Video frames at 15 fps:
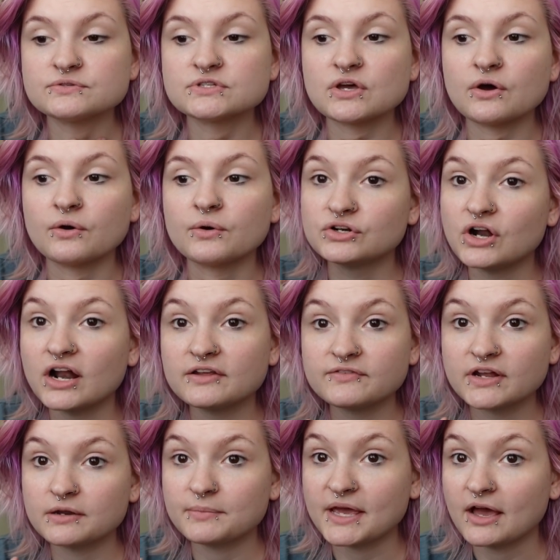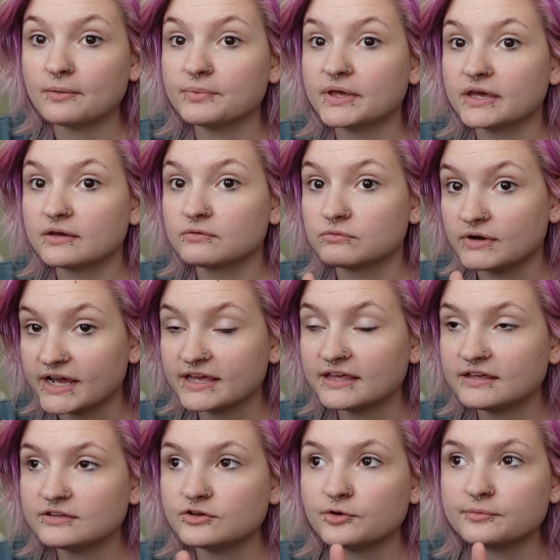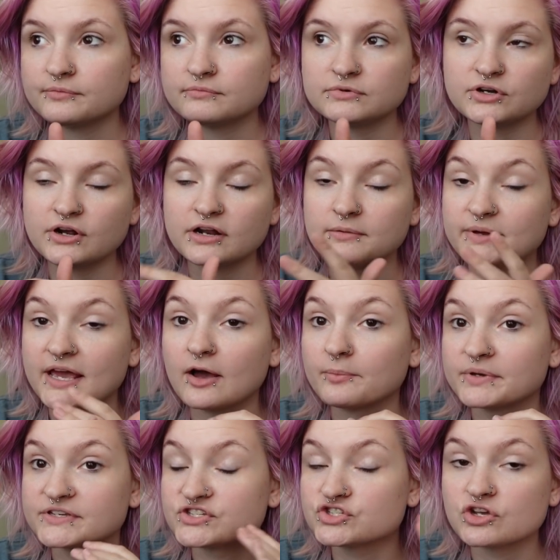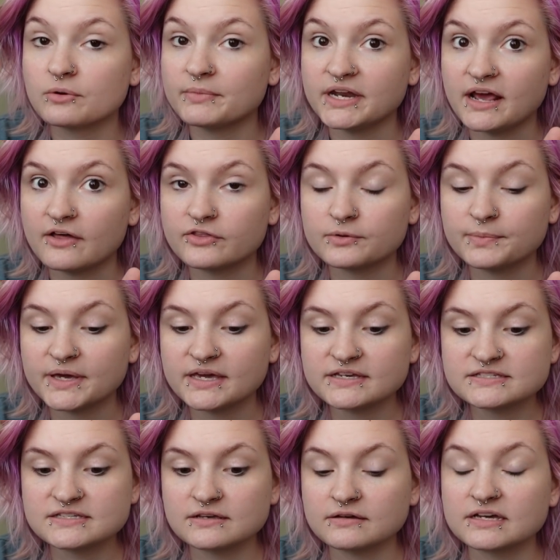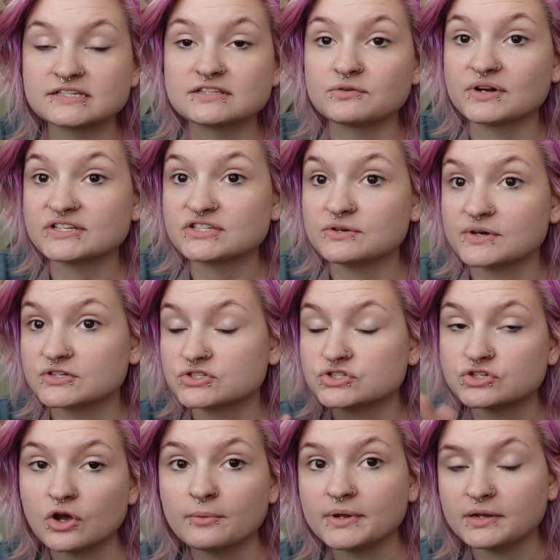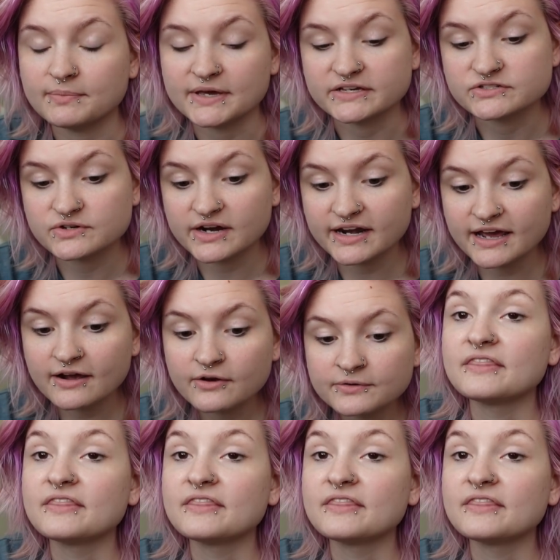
So you're not even gonna be helping Ricky, you're gonna be helping so many other pigs because the rescue has so many pigs right now.